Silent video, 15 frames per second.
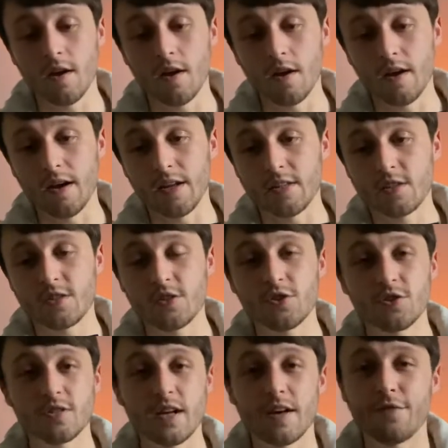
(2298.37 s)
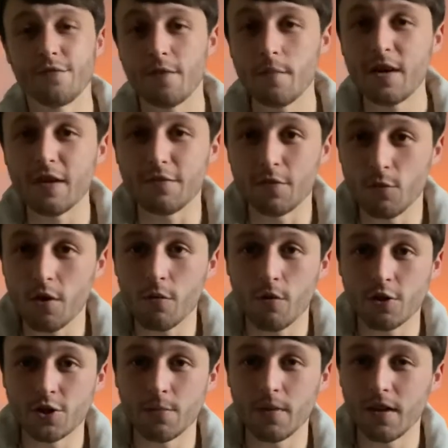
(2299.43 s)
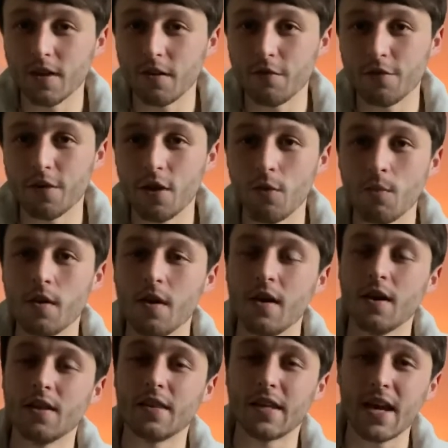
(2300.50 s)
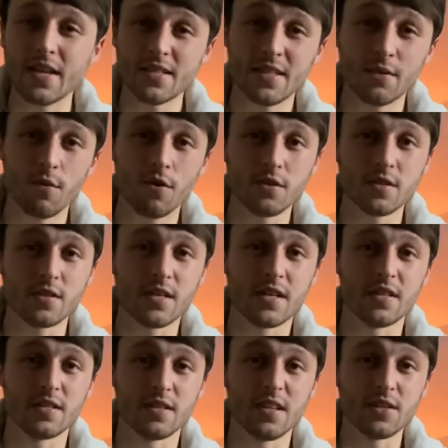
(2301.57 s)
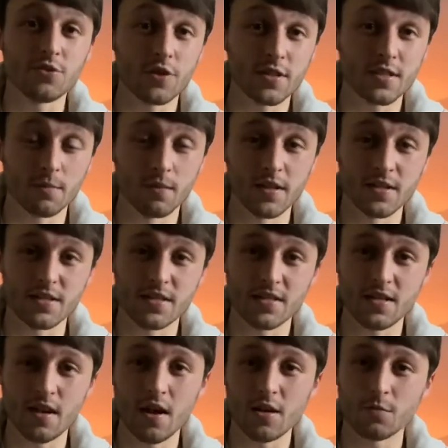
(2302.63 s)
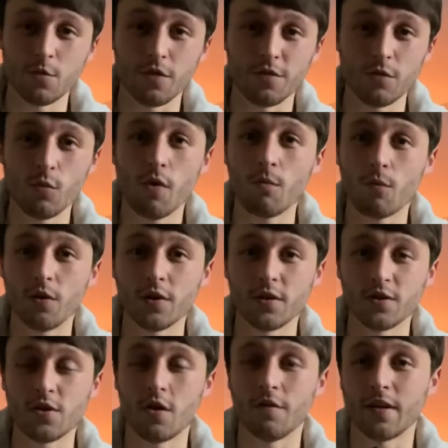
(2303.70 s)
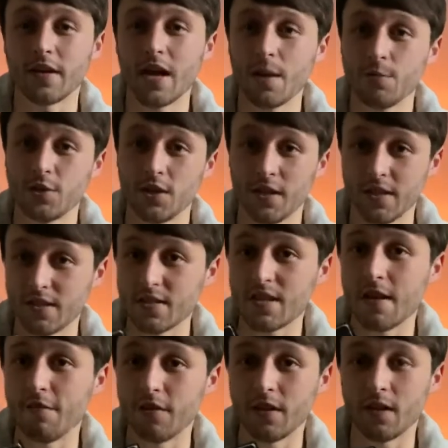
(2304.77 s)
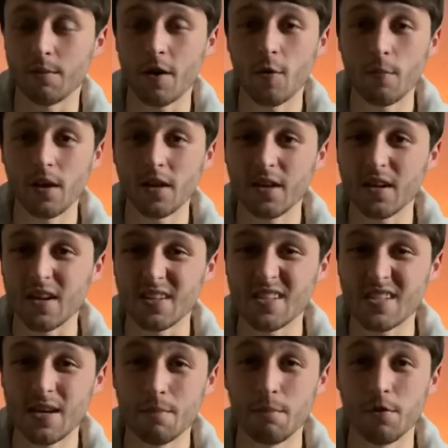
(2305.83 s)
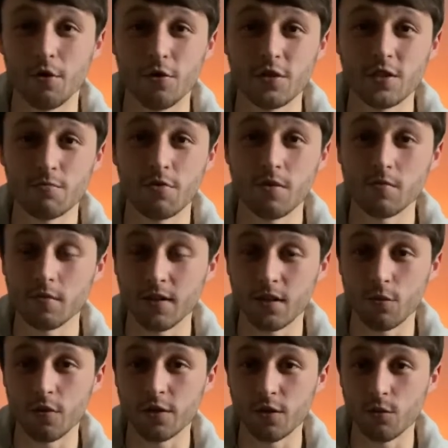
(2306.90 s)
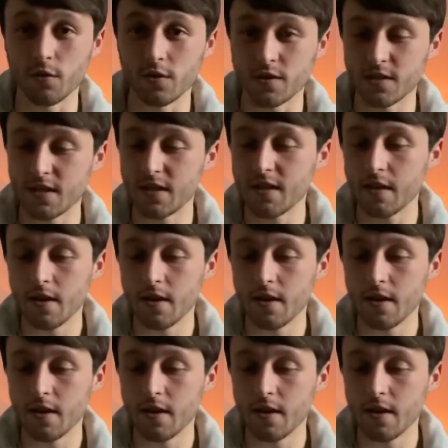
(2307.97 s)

It's just, for me, if you want to watch a Milligan film, The Ghastly Ones is an interesting place to start, but if you want one that sort of encapsulates everything about Milligan, I'd say Blood is probably the one you want to see.